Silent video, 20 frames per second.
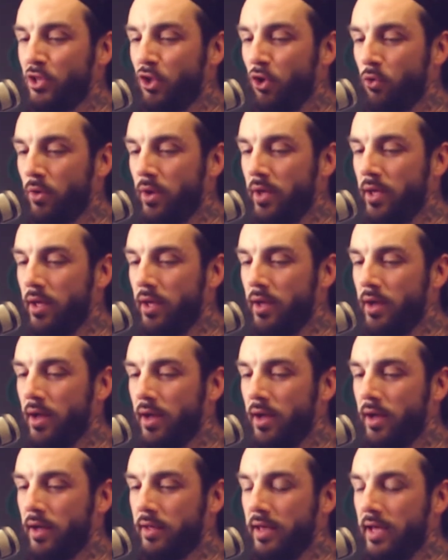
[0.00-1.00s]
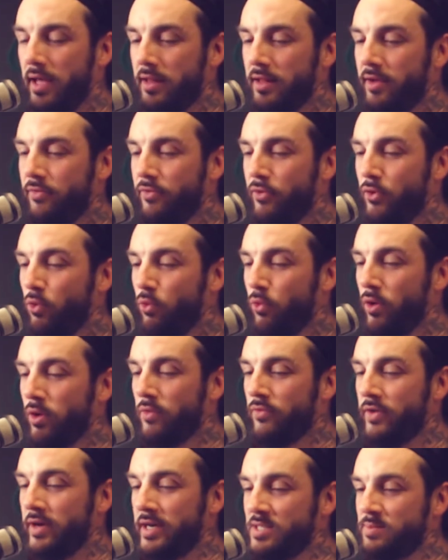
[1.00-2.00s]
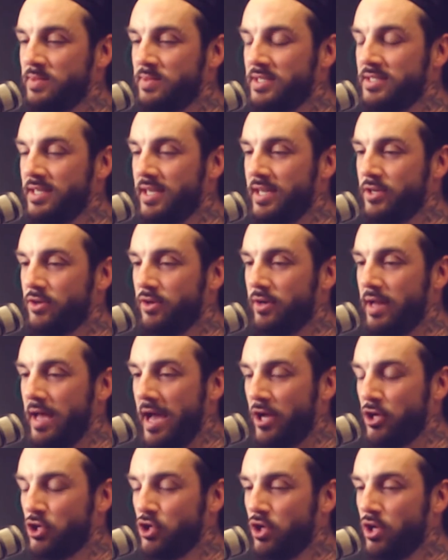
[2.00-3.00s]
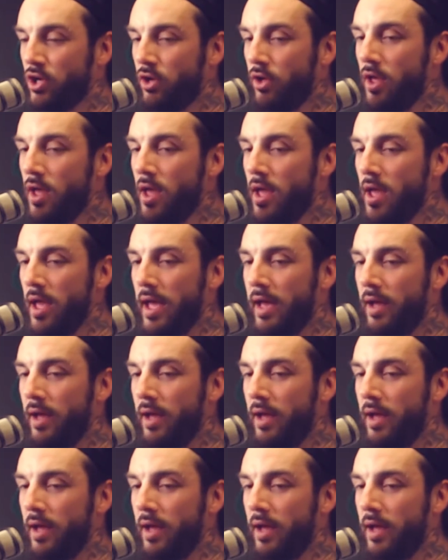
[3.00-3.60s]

Lori Calef, who works for SBC International,